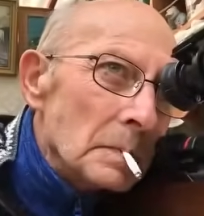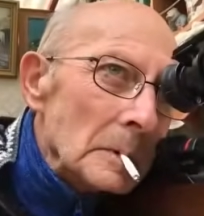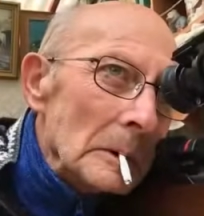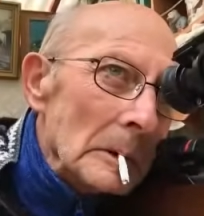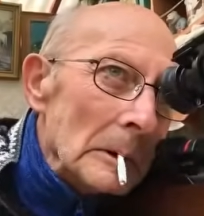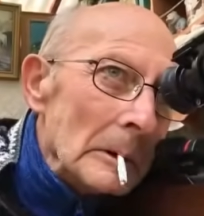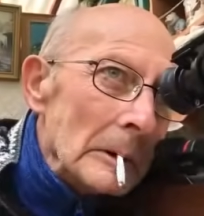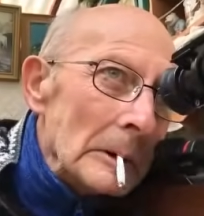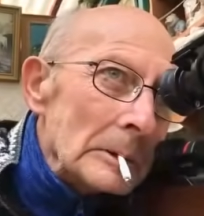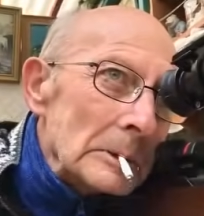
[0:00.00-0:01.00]
And there it
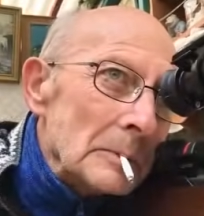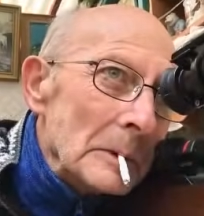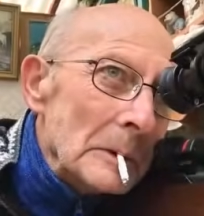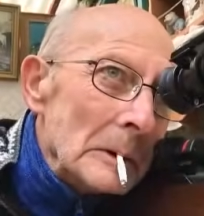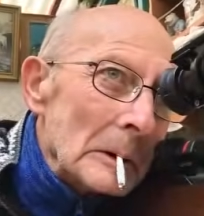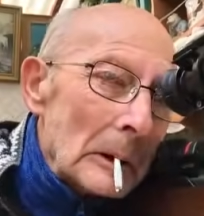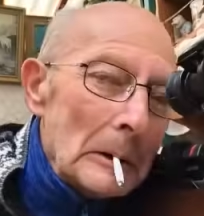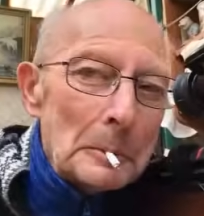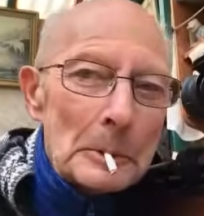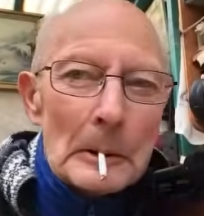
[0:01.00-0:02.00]
is.
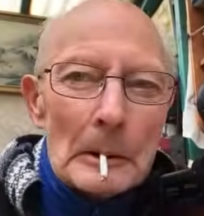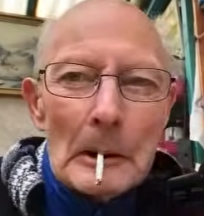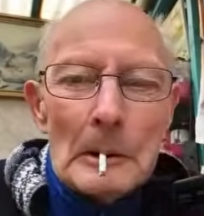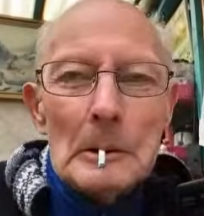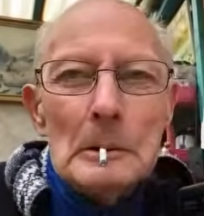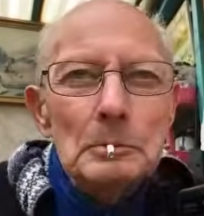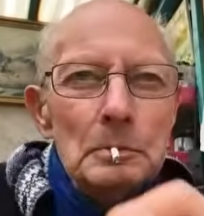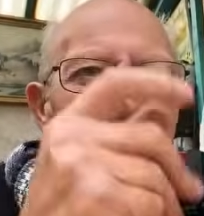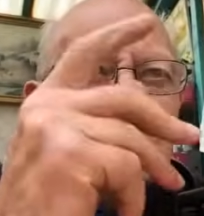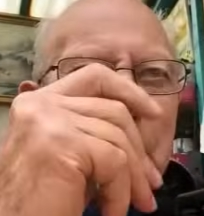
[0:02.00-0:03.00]
Clipped it again,
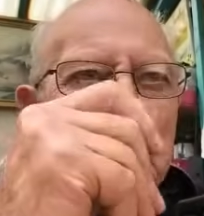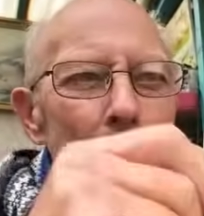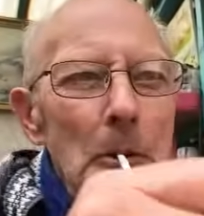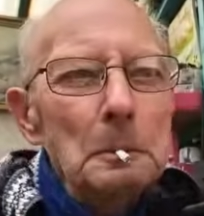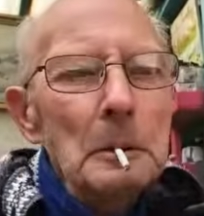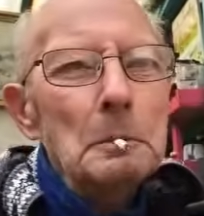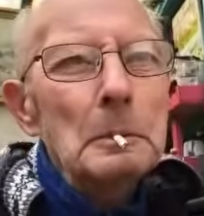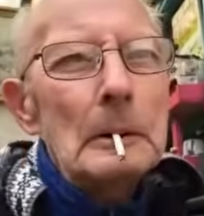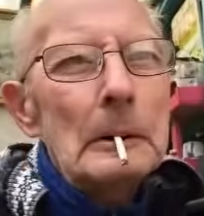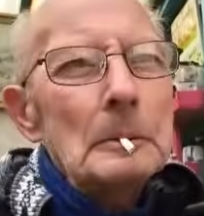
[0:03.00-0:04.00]
made it a little bit
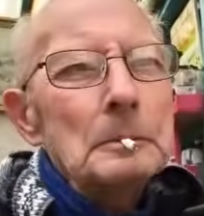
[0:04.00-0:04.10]
bigger.